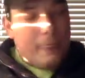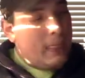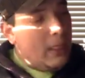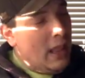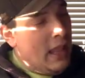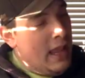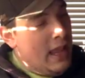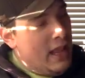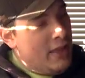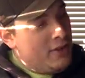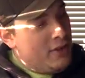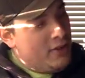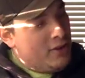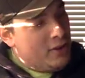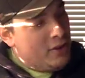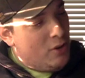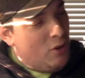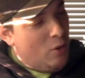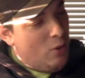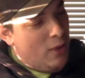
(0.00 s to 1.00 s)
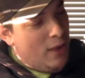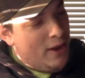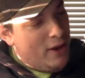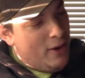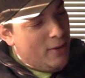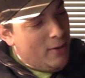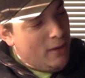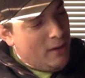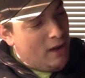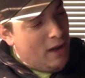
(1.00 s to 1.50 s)
And since it's cold out
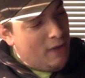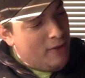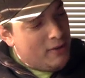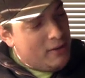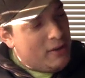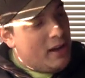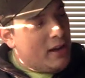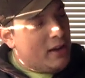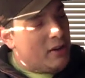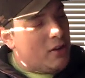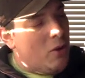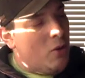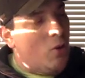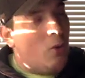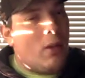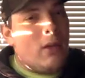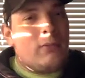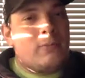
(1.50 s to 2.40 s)
here, my coffee's getting cold.